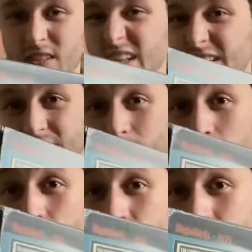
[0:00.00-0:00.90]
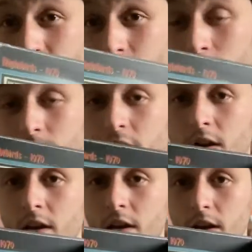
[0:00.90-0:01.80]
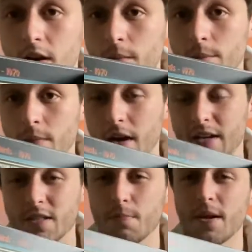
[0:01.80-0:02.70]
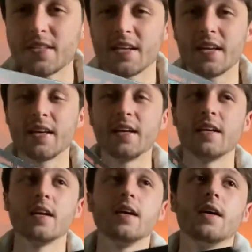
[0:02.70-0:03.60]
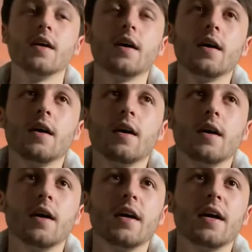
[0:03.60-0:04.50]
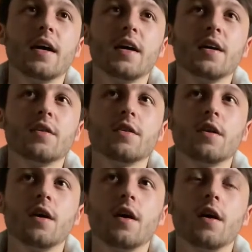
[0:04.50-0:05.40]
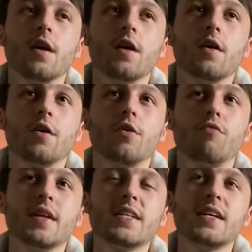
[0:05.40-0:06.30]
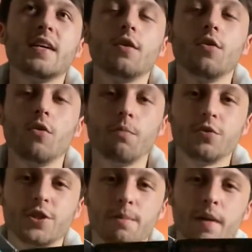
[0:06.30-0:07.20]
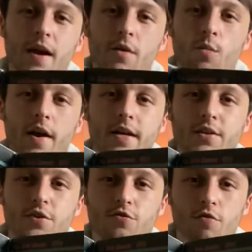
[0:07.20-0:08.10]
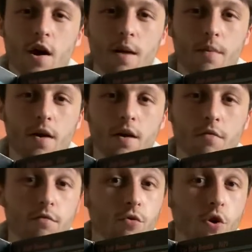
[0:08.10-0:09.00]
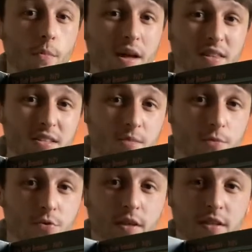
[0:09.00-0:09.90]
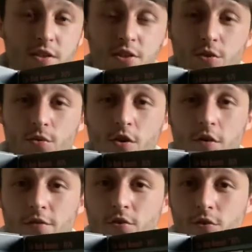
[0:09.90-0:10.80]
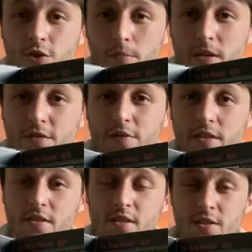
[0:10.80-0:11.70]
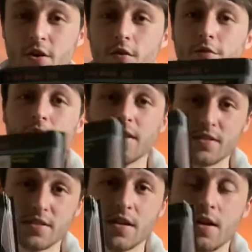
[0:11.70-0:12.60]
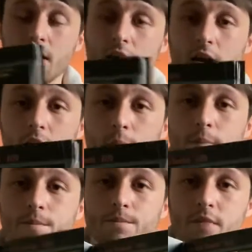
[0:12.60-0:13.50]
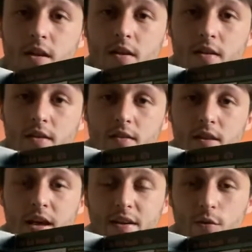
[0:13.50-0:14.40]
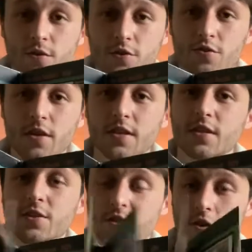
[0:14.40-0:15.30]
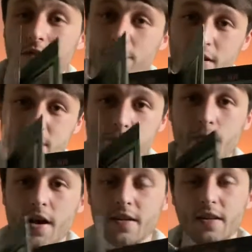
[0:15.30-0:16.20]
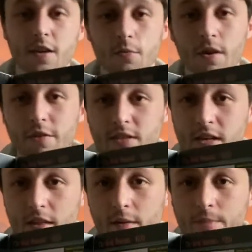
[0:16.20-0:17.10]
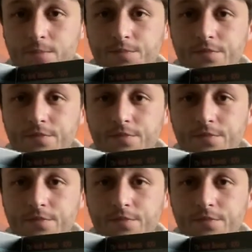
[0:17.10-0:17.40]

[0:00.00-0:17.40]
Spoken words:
I think he's in most of them. And it's basically a gritty, low-budget, black and white drama romance between these 2 sort of social misfits. This girl finds the lad out on the street and she sort of invites him back and they end up living together.